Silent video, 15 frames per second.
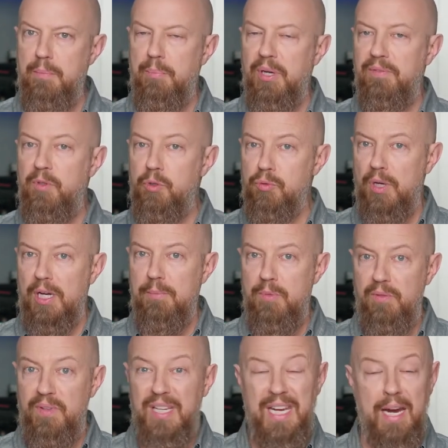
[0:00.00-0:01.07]
but if you try to
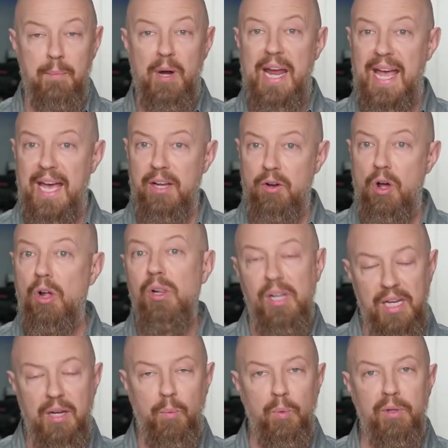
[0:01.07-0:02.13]
move the camera at all,
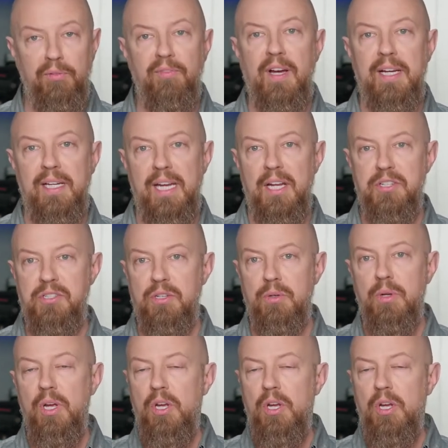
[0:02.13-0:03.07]
it will fight against you.